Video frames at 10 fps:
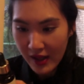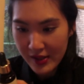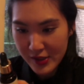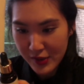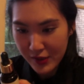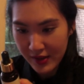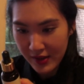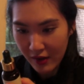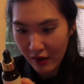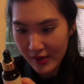
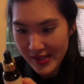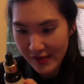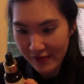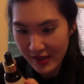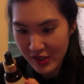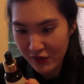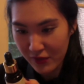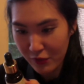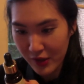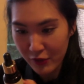exfoliating enzyme
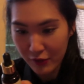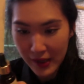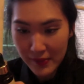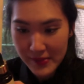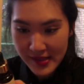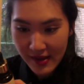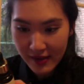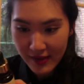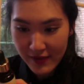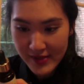from the super
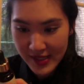kiwi